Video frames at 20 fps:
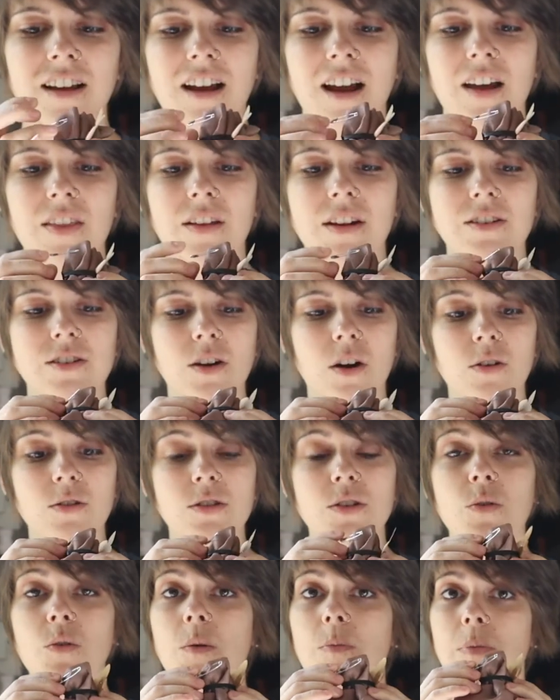And then it's
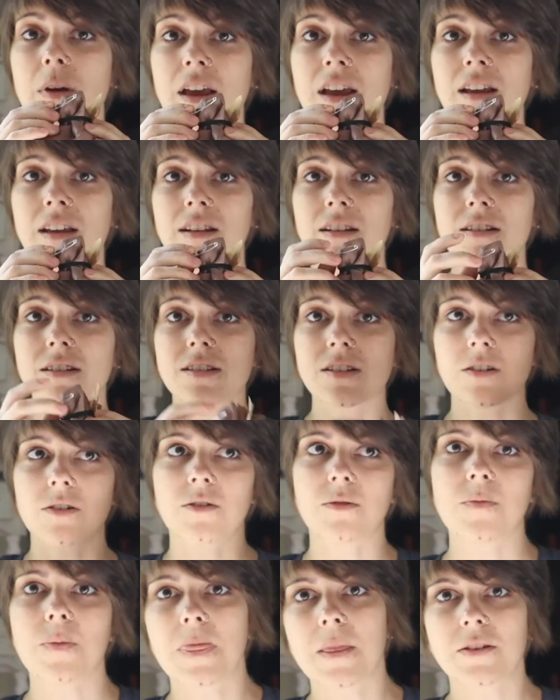also a pin,
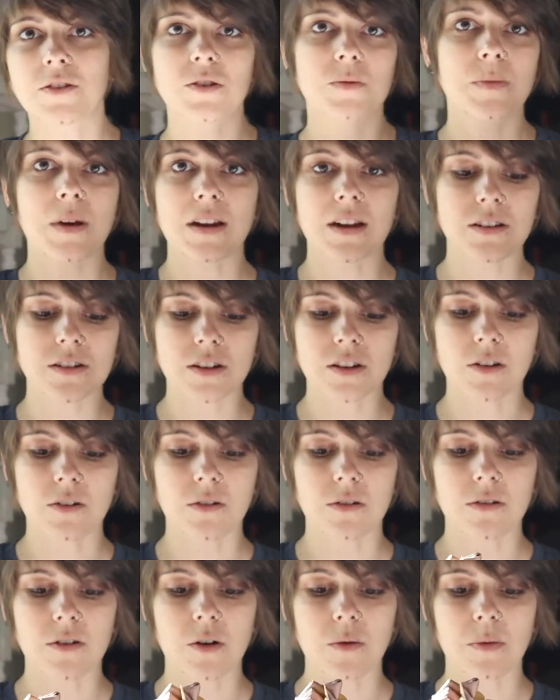so you just pin it to you,
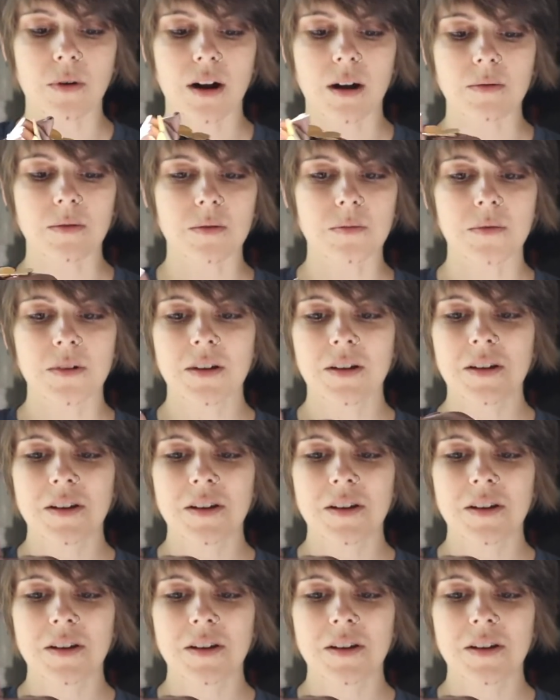no problem.